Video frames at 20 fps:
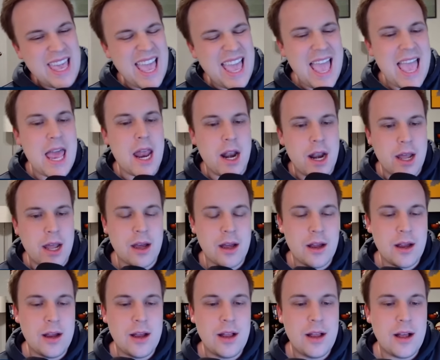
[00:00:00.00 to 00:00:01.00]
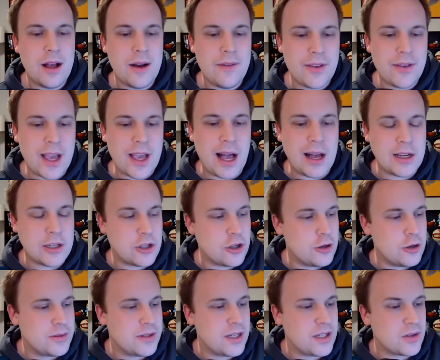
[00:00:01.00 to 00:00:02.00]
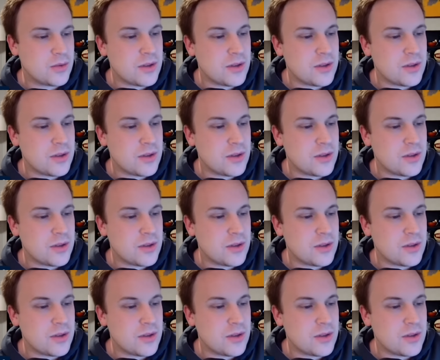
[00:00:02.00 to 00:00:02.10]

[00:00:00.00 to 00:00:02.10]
end of the college hoop season.